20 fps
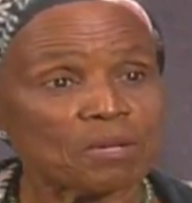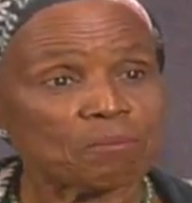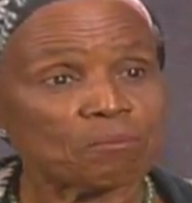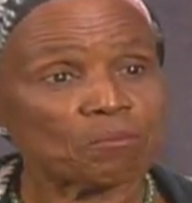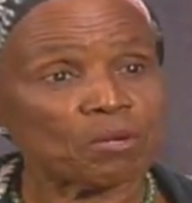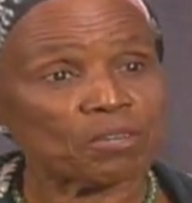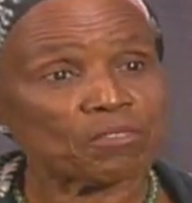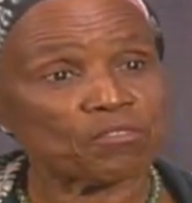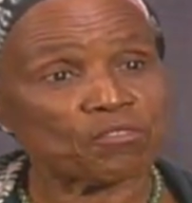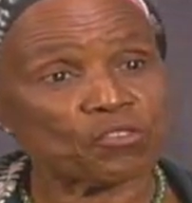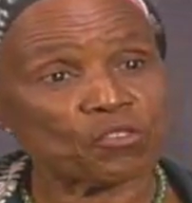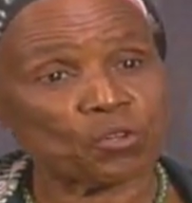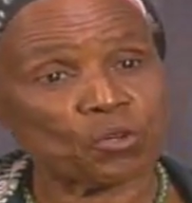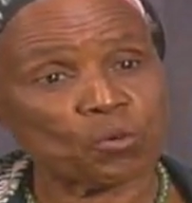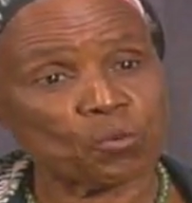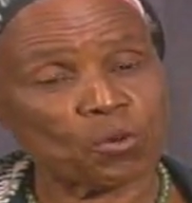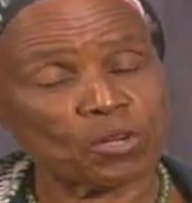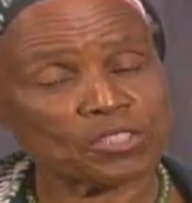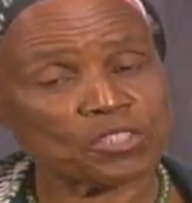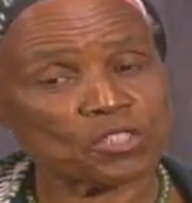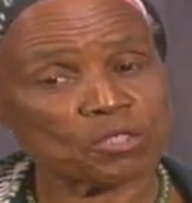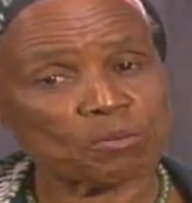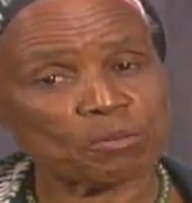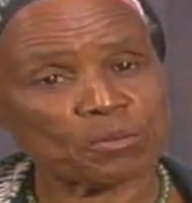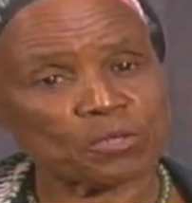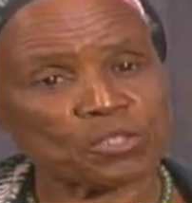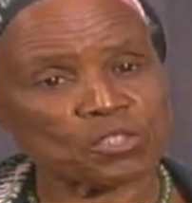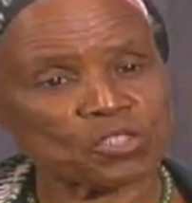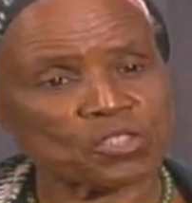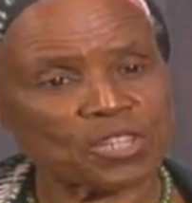but for once a
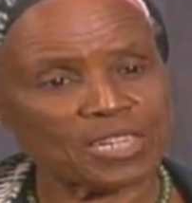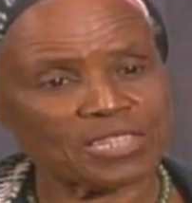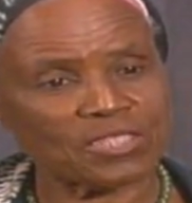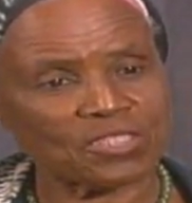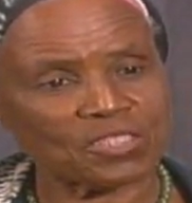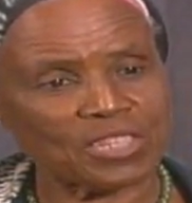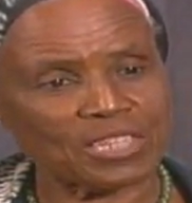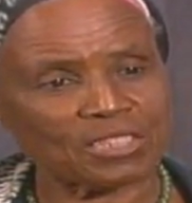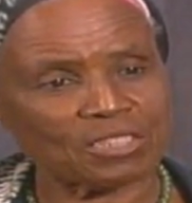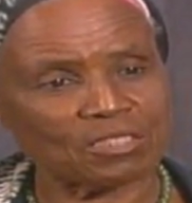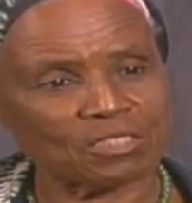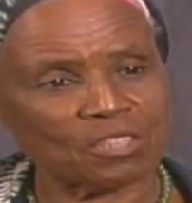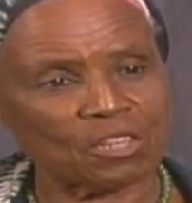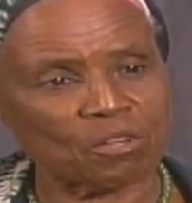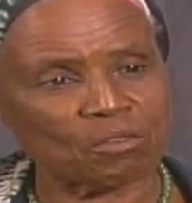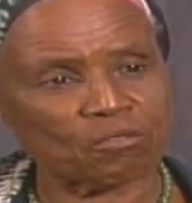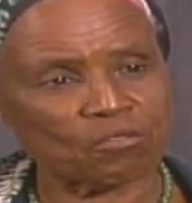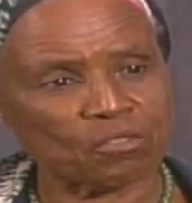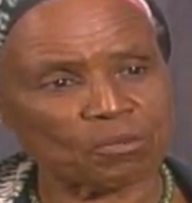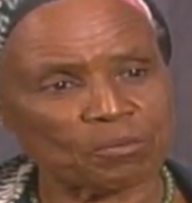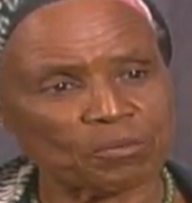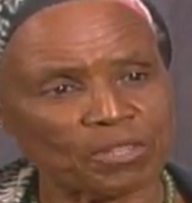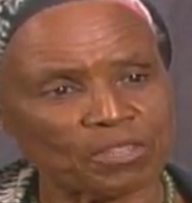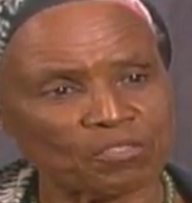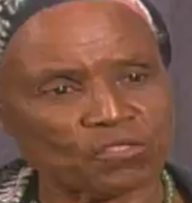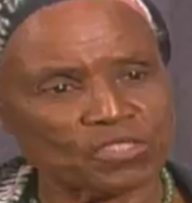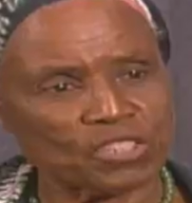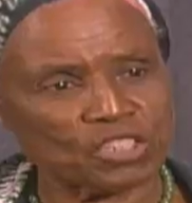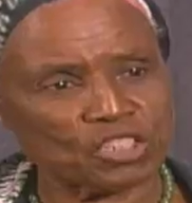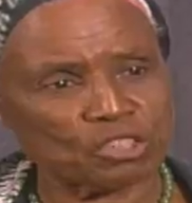person has settled down from their
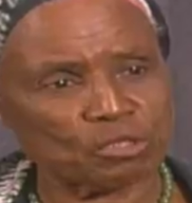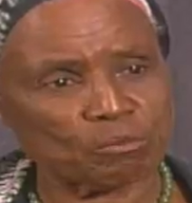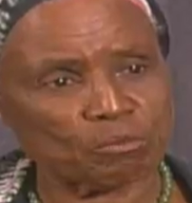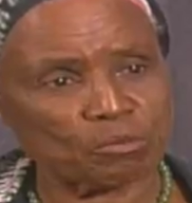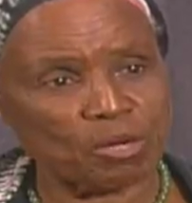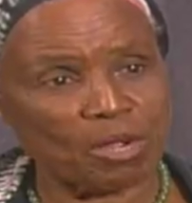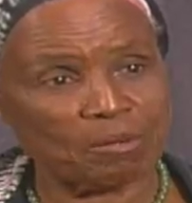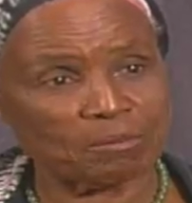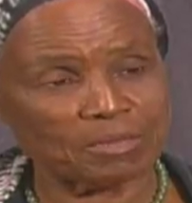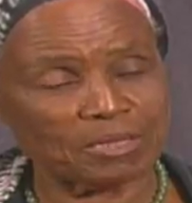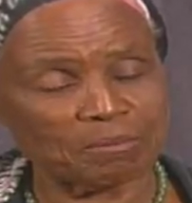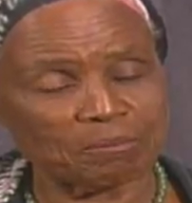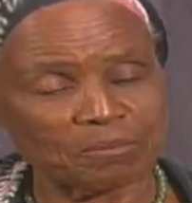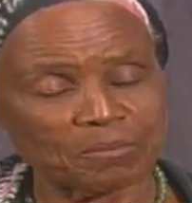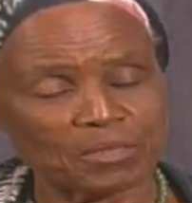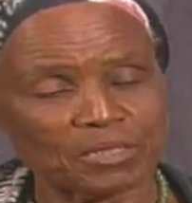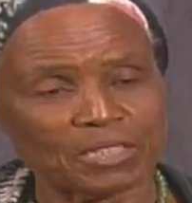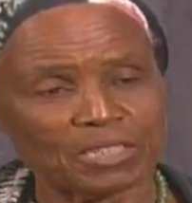physical problem,